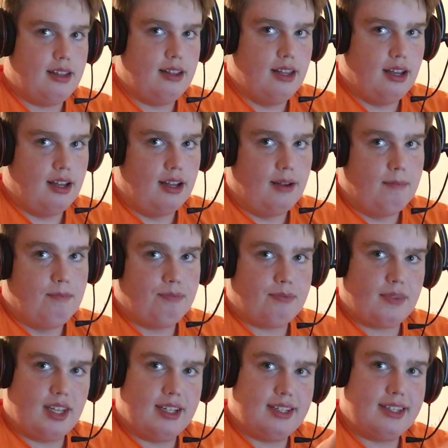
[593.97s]
the
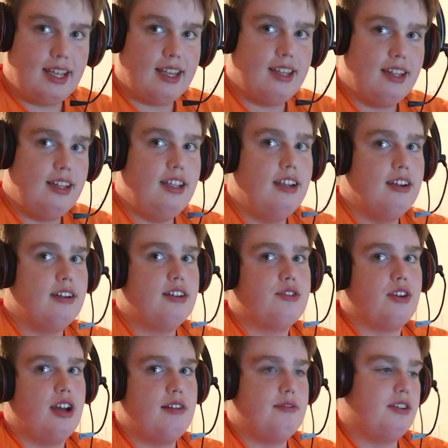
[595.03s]
second-year
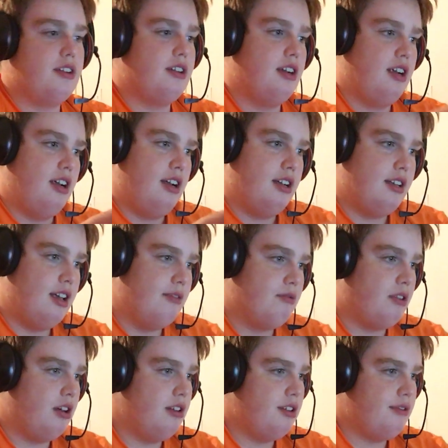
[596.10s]
driver Dave
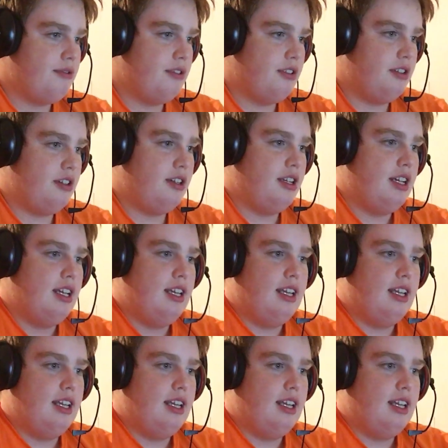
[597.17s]
Wallingford,